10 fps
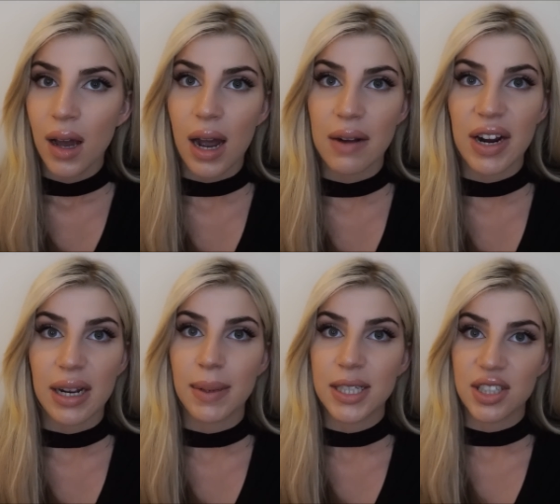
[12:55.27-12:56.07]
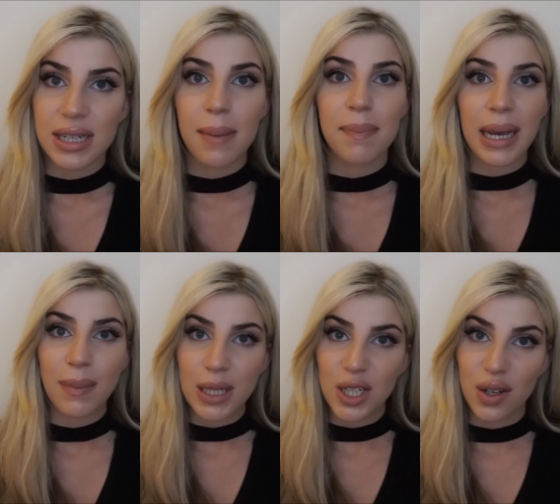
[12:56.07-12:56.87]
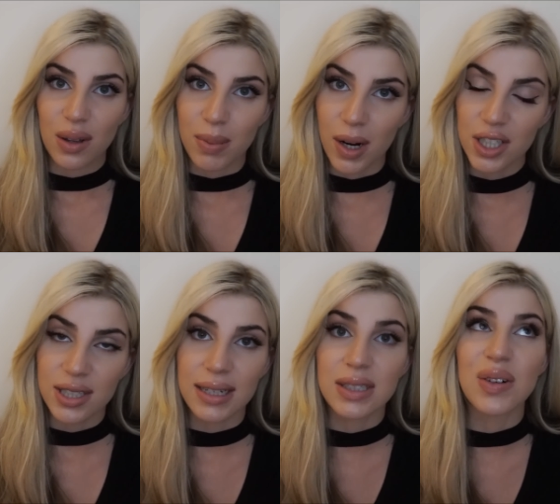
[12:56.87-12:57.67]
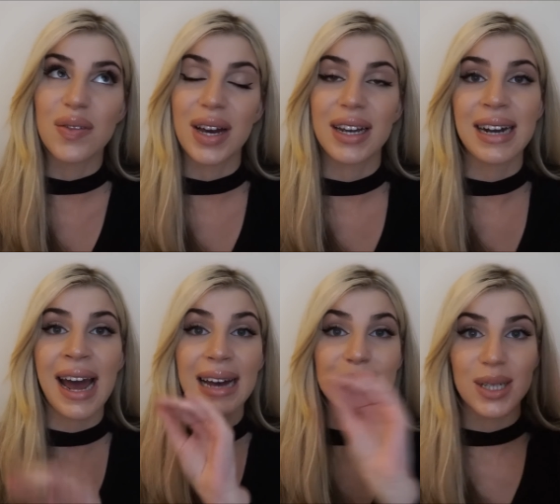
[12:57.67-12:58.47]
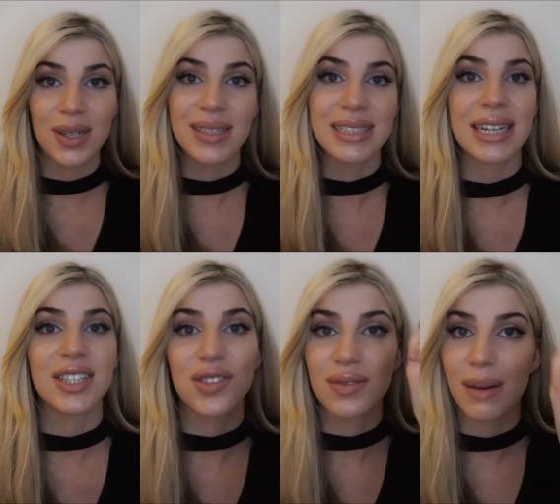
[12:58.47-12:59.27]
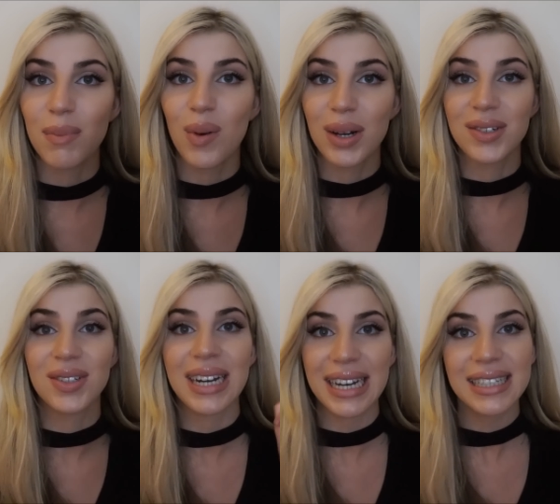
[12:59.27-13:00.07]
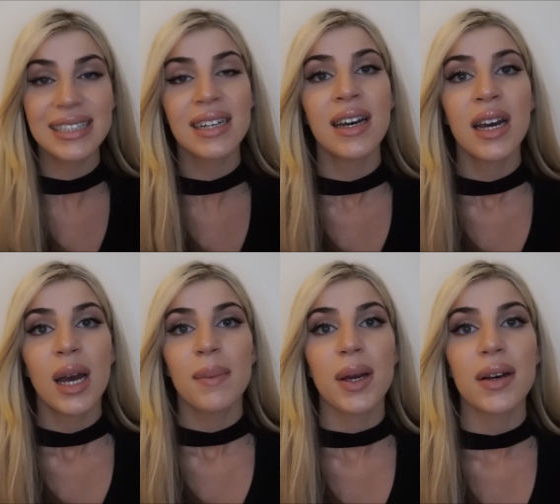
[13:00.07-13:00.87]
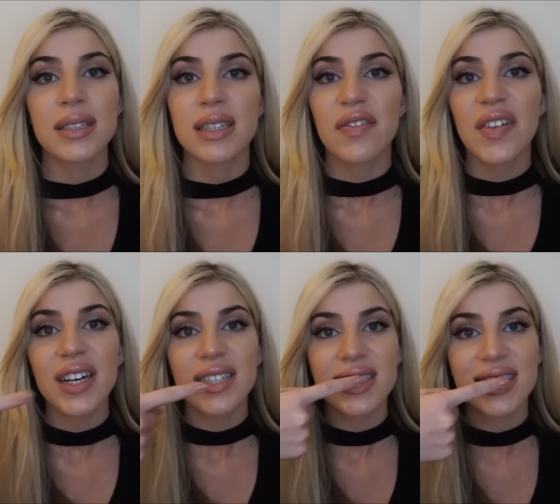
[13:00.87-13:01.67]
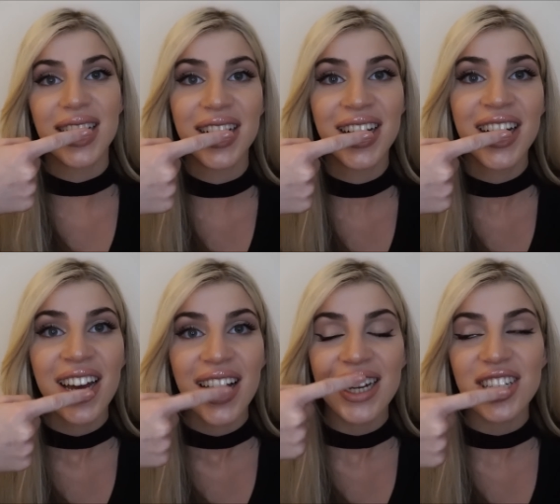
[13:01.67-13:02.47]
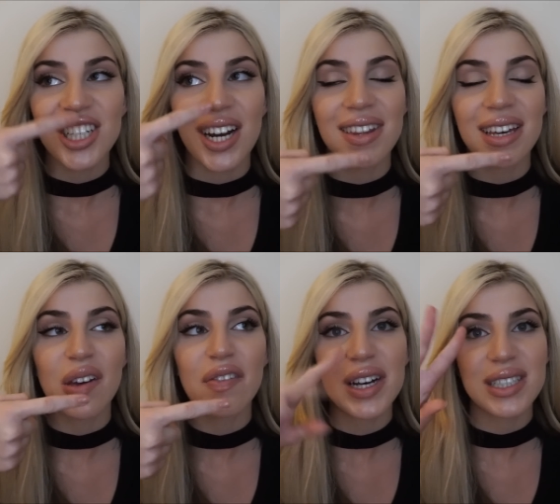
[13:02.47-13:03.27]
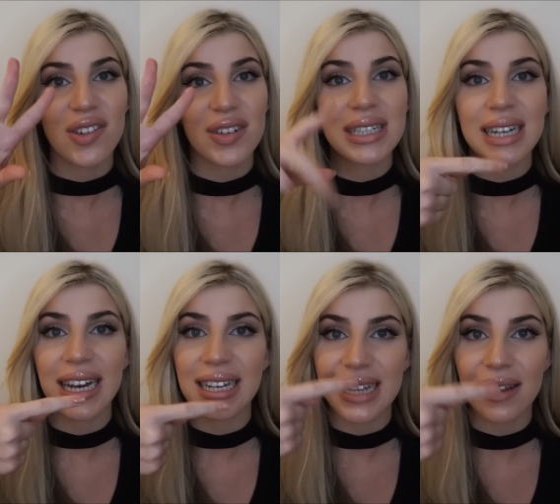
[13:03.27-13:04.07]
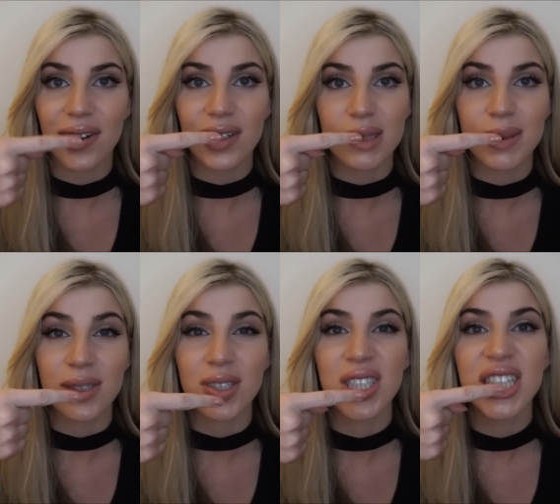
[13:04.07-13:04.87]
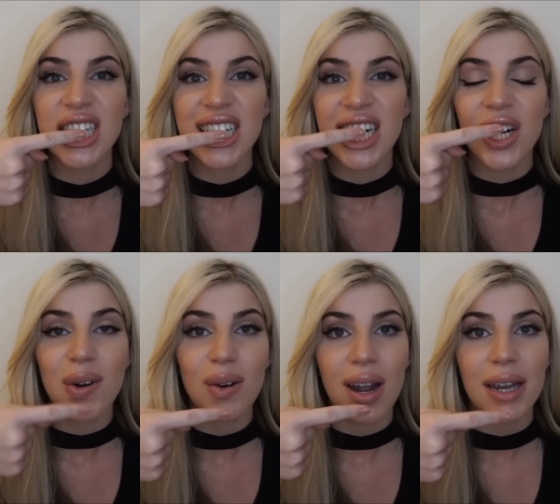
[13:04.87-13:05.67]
I recommend you get a baby toothbrush. That's sort of like an absolute essential number 1 on your list, because literally I think the first 3 days at the hospital, all I